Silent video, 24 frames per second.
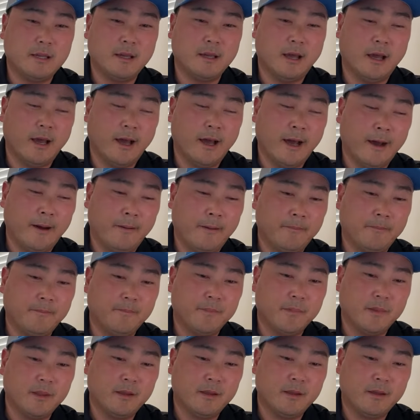I
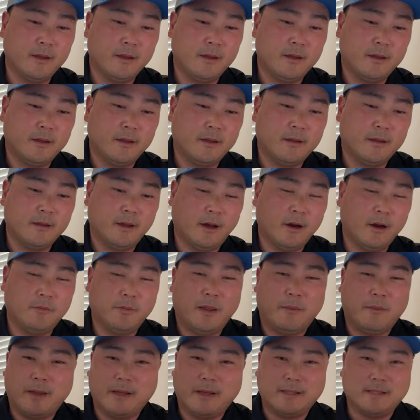hope
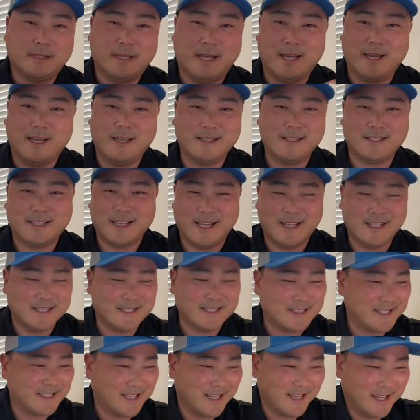that makes
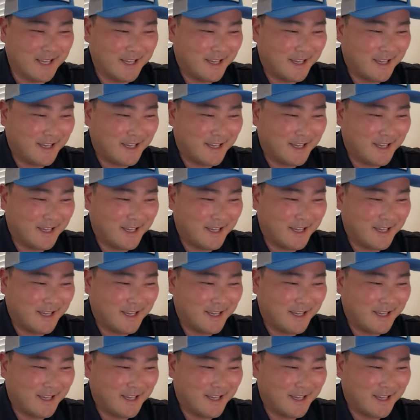sense.